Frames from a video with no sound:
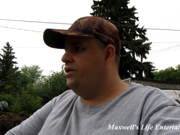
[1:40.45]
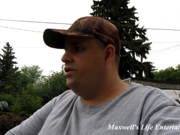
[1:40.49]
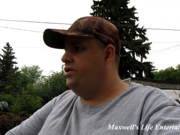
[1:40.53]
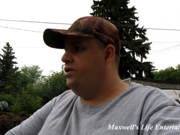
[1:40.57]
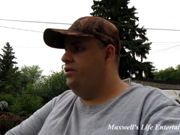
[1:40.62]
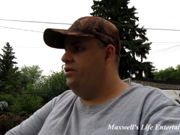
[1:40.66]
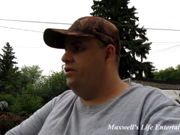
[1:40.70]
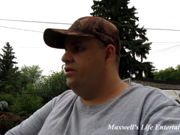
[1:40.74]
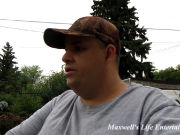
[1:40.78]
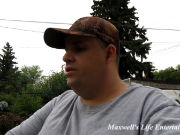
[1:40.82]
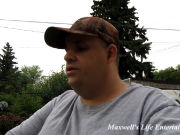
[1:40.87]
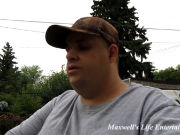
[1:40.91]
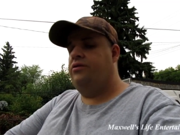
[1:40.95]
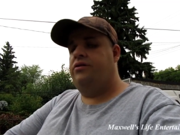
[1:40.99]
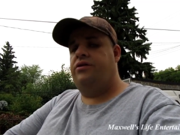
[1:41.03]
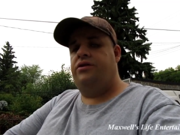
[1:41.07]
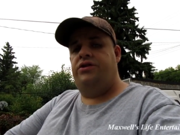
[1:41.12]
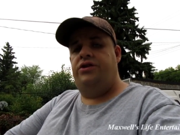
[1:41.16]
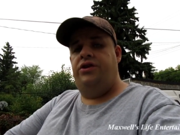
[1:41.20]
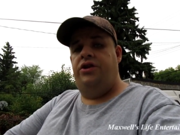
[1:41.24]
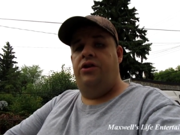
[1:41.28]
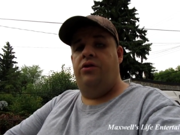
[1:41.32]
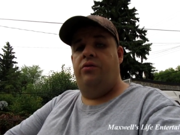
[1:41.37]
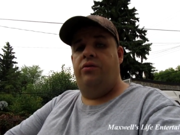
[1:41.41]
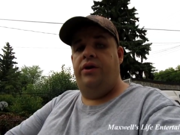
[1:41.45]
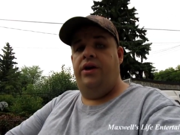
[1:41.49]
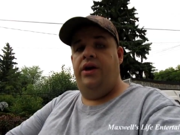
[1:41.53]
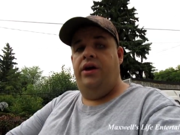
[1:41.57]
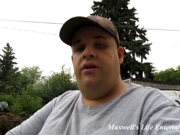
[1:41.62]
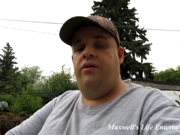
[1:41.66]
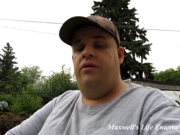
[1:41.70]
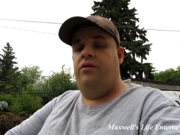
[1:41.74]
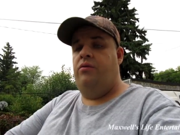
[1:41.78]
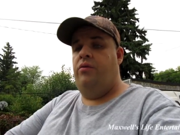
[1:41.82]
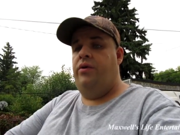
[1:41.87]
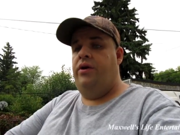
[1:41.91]
to the source, you don't get
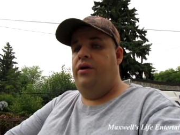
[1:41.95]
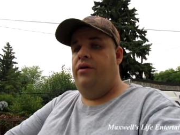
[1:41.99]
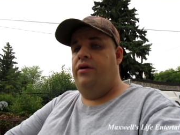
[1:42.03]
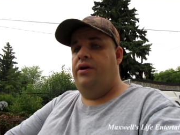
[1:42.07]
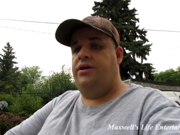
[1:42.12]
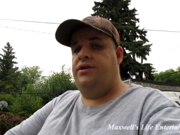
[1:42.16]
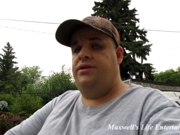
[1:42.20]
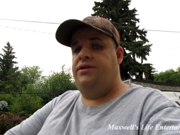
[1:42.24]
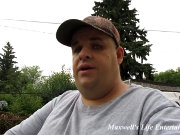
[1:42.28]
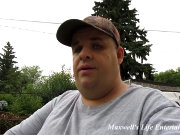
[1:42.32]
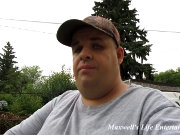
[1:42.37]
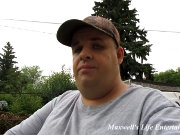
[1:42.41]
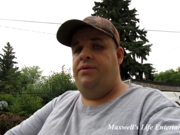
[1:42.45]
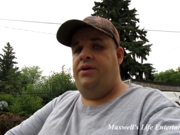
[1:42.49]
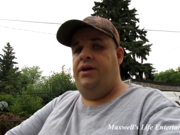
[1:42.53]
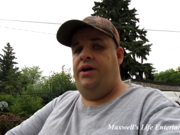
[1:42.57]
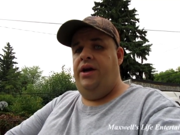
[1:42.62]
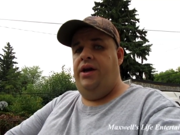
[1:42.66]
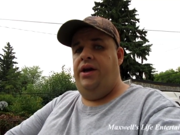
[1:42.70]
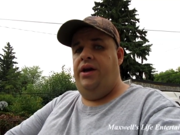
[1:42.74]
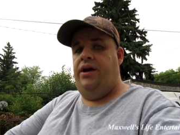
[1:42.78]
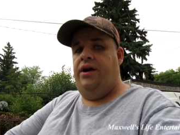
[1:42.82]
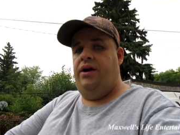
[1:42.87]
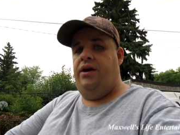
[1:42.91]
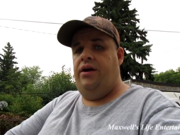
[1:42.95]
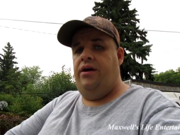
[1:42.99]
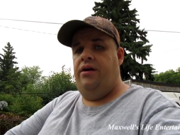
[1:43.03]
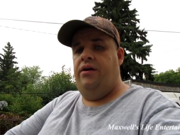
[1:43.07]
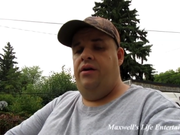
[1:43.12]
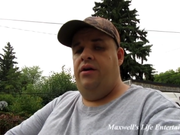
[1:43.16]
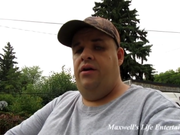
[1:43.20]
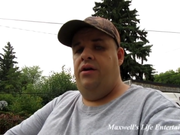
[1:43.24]
nowhere except a